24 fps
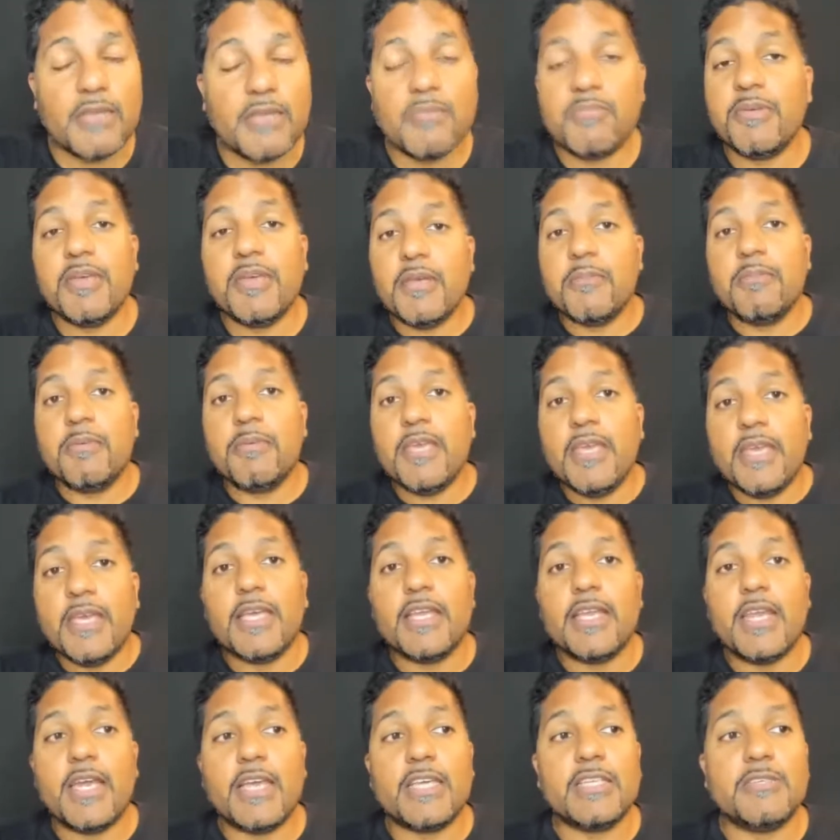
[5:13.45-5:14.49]
Being
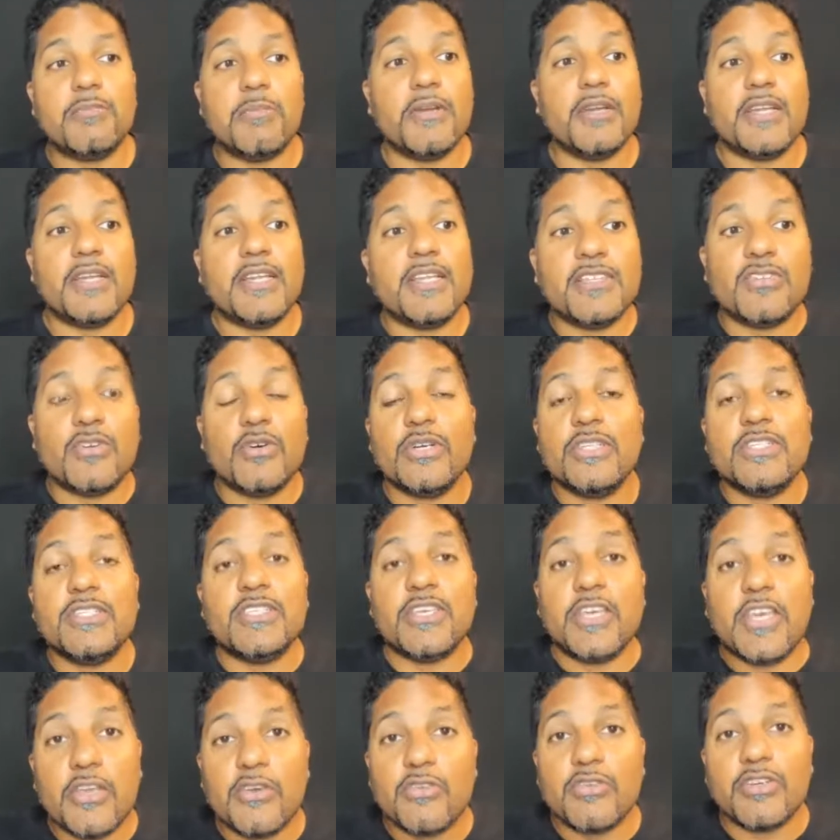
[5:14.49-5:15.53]
an expert is going
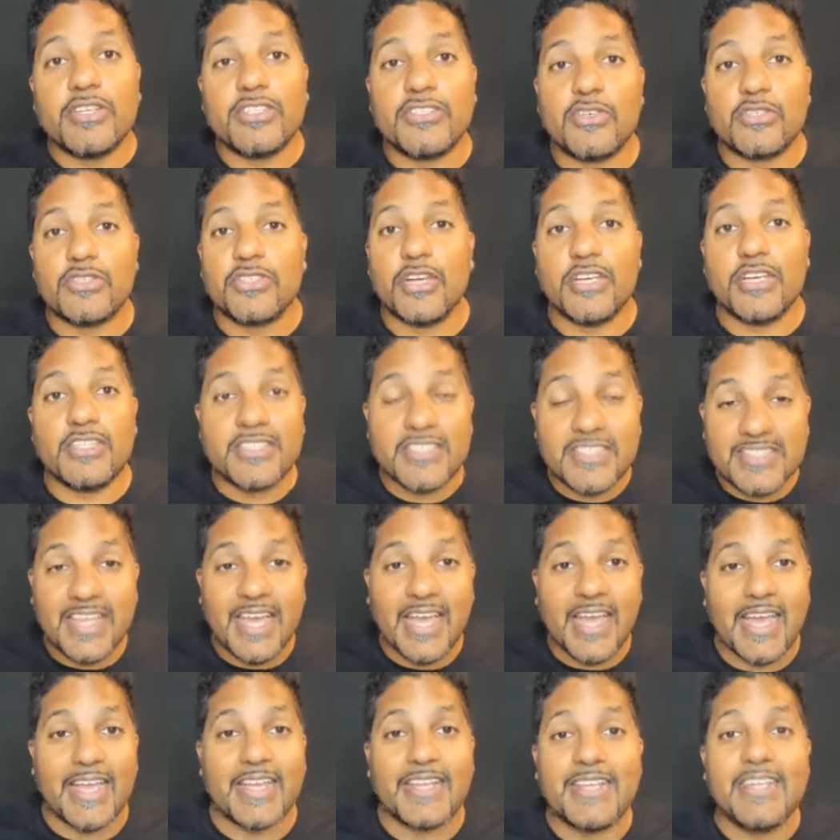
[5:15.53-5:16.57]
to increase your chances
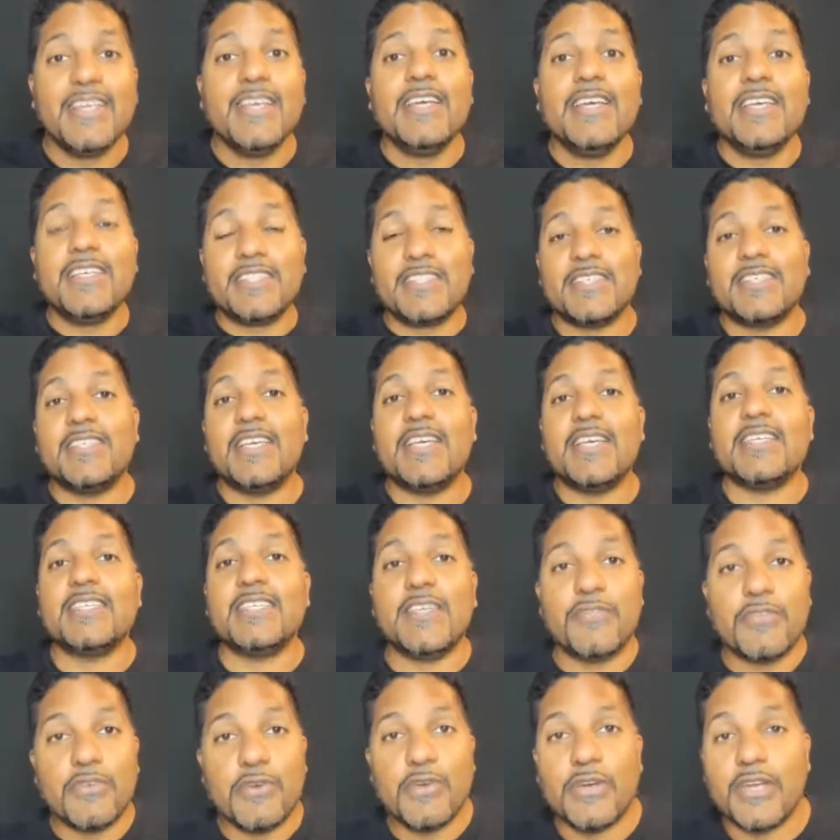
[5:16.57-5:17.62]
at success
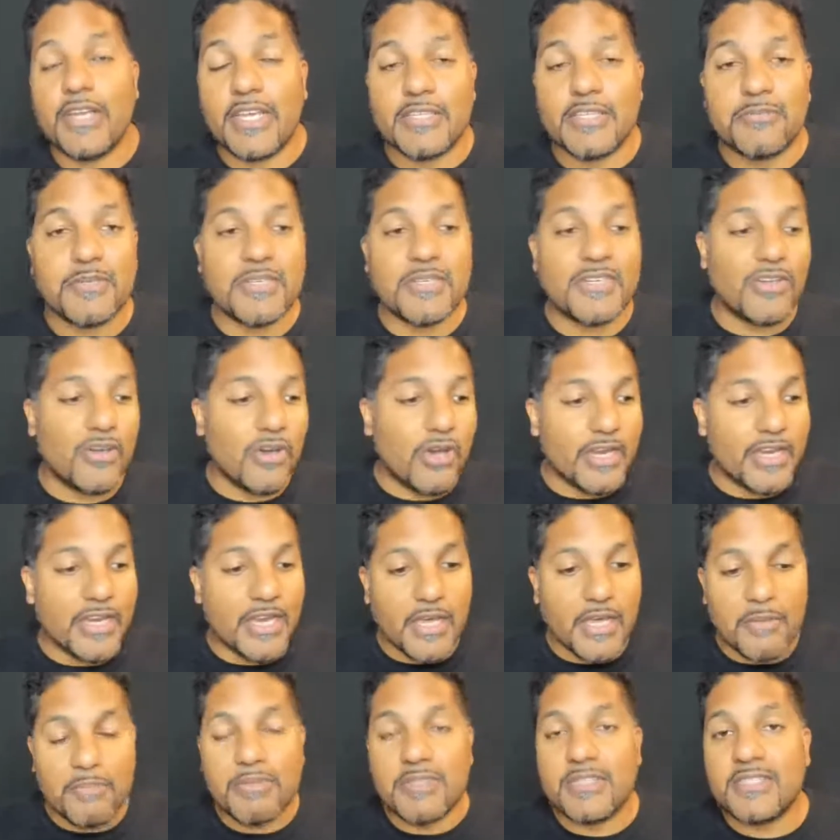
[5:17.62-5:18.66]
if you're an expert on
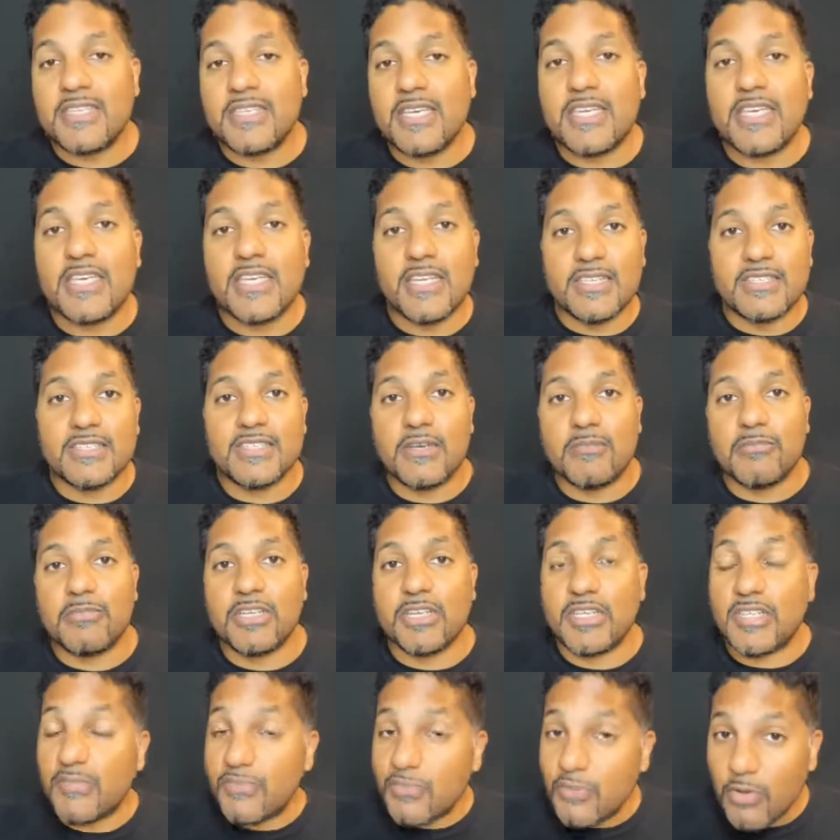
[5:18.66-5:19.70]
a particular
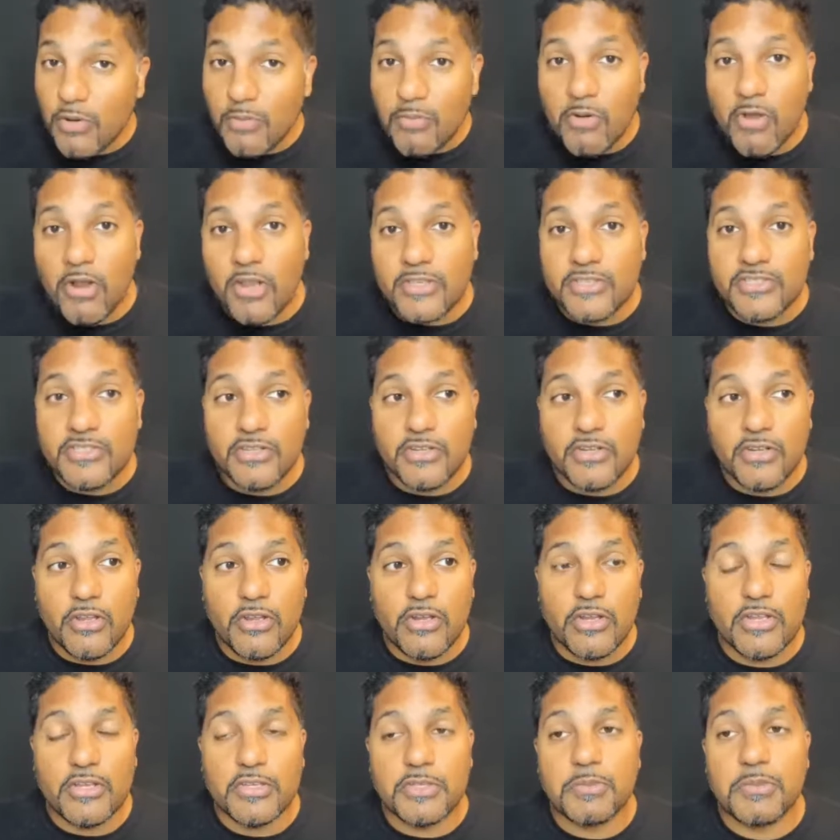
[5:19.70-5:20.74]
subject. If you're more
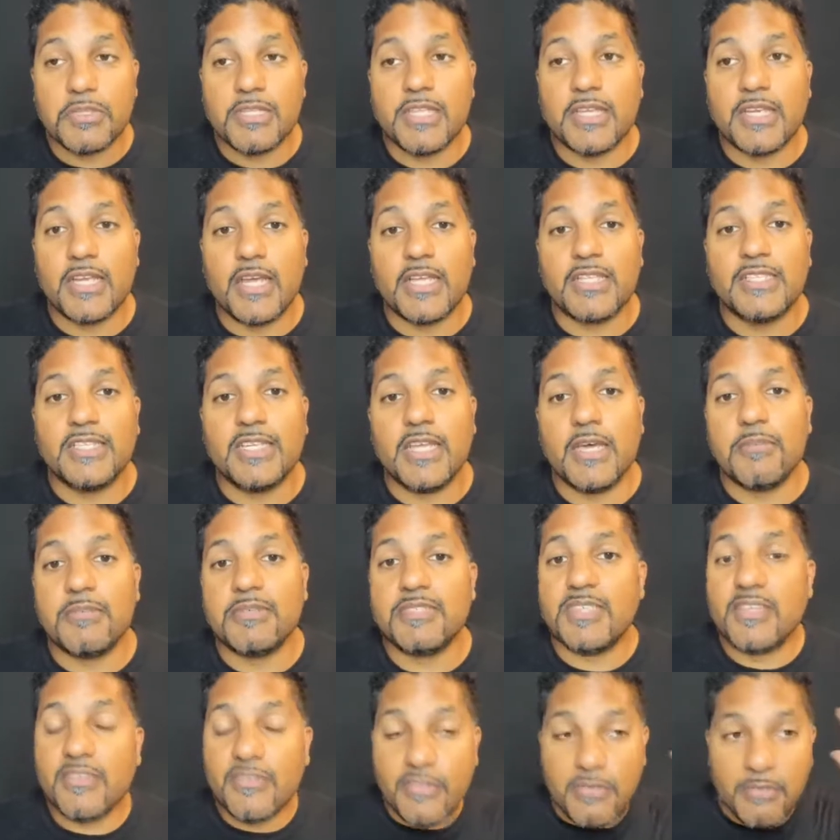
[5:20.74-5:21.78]
knowledgeable than
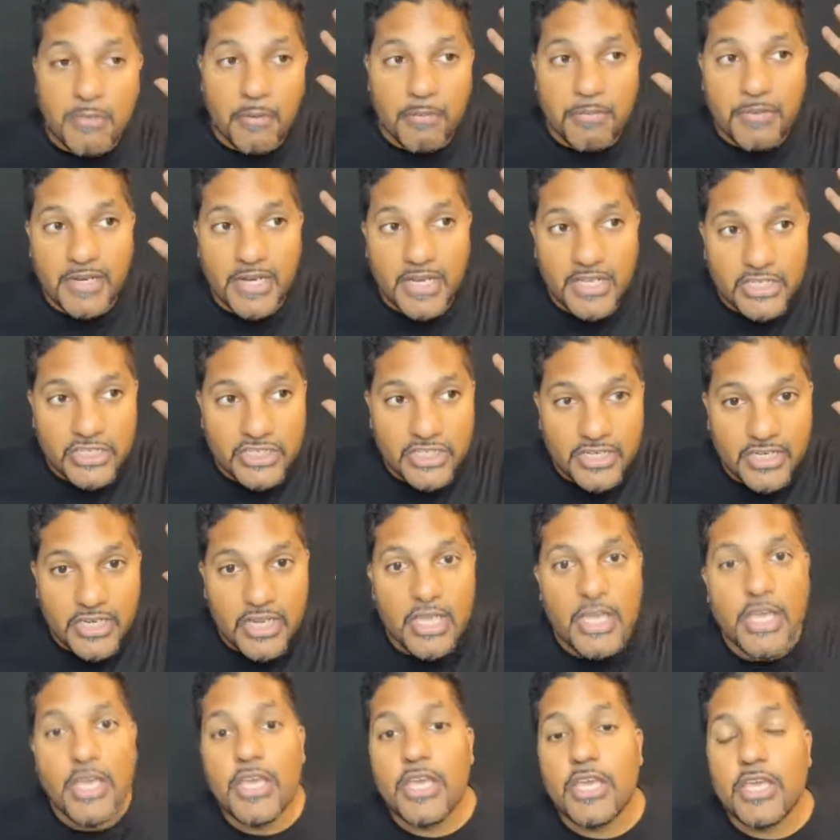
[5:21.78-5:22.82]
99% of the
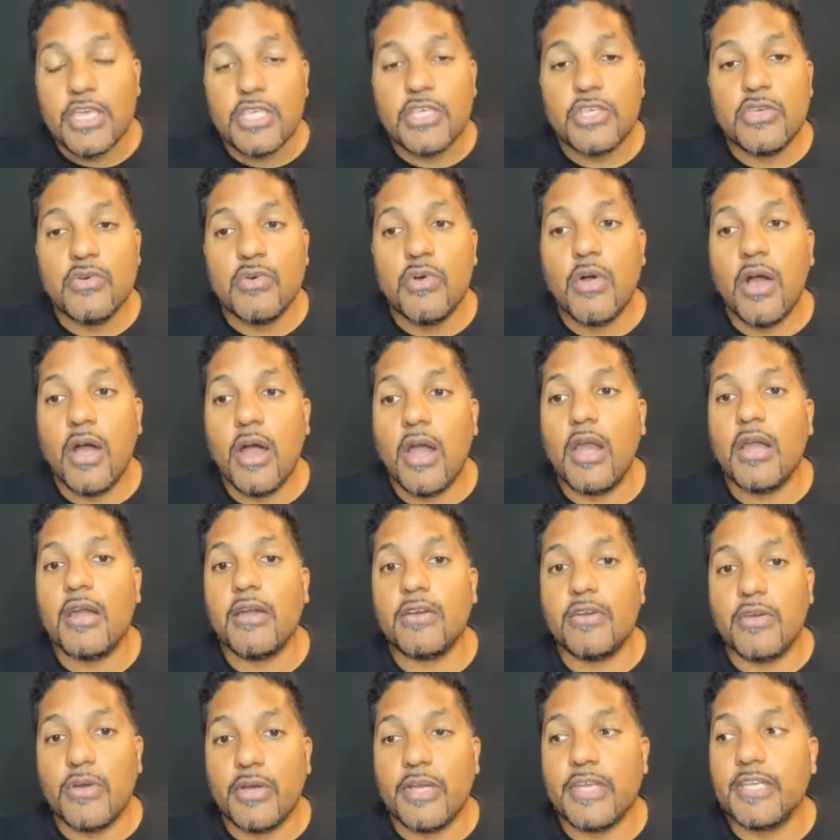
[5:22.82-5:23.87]
population, you are
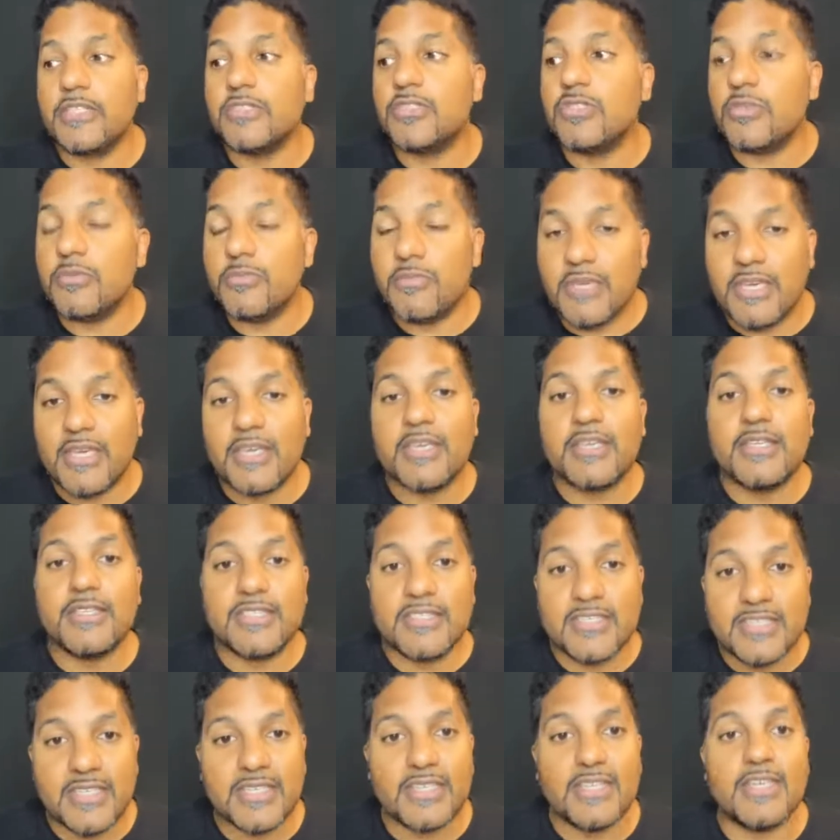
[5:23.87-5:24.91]
going to be
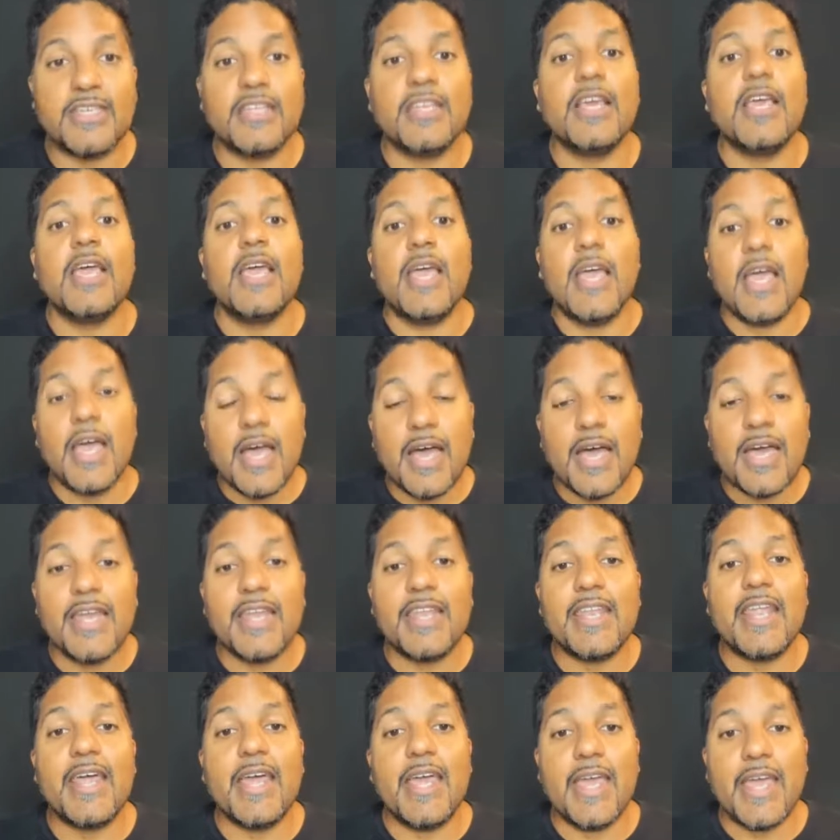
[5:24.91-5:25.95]
considered
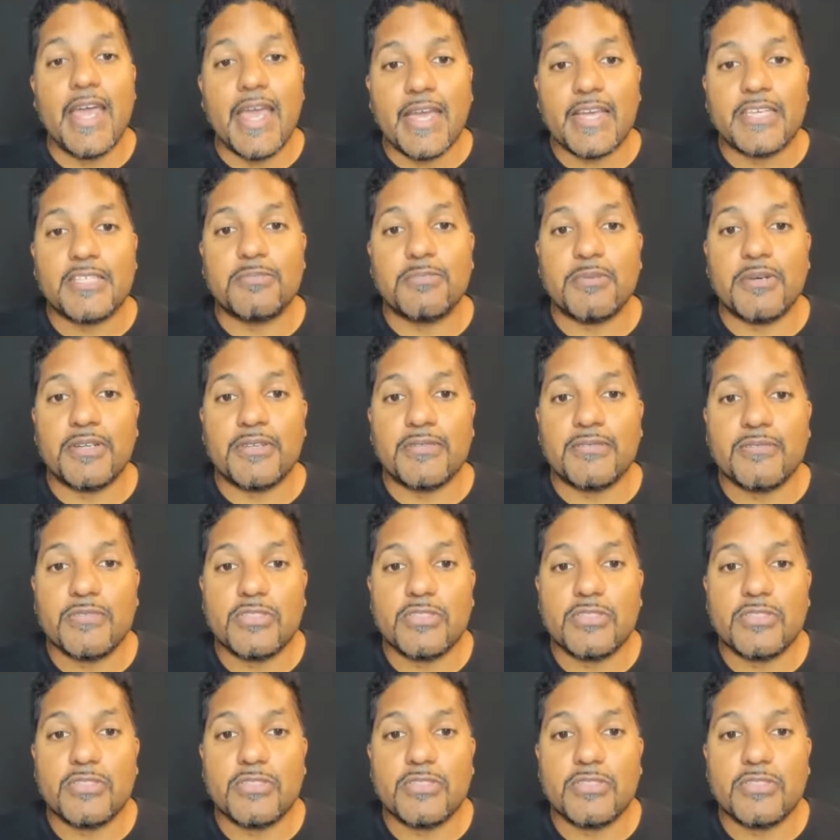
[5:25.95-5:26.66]
an expert.